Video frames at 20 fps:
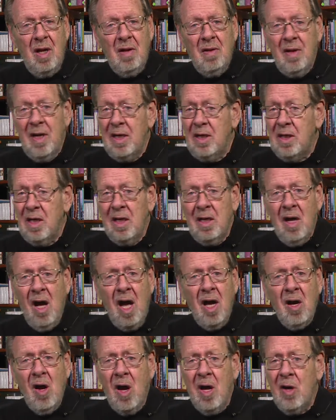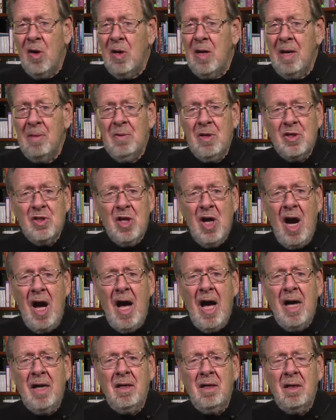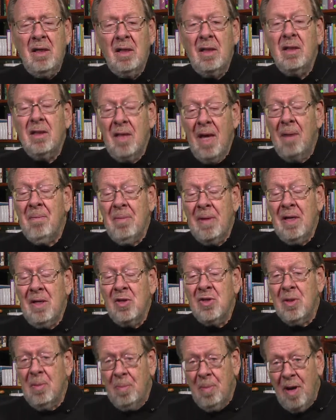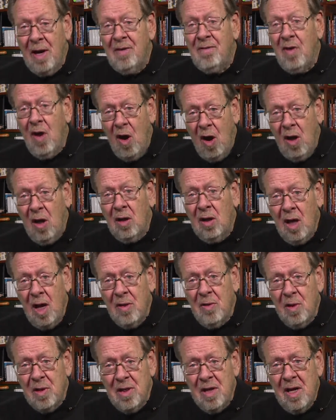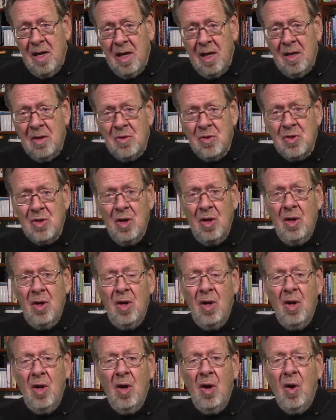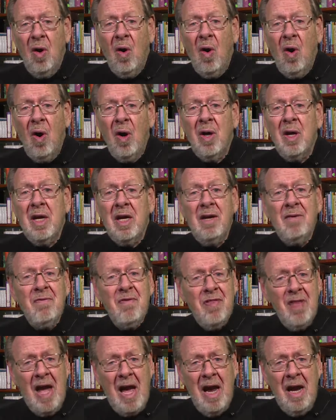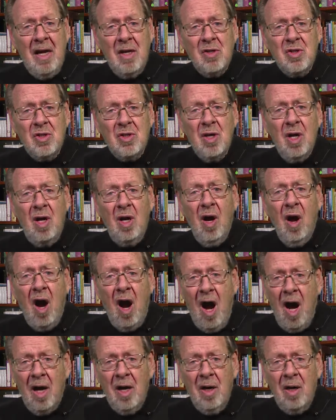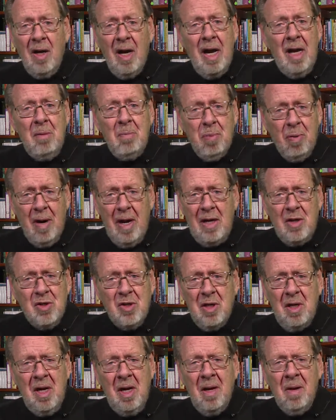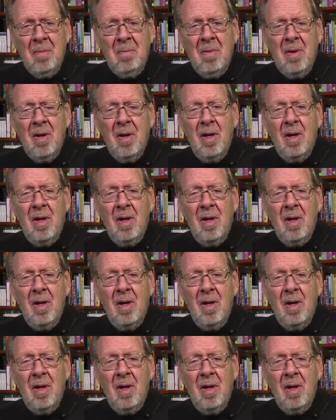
they did not honor him as God, that means above all other things, or give thanks, honor, and praise to him,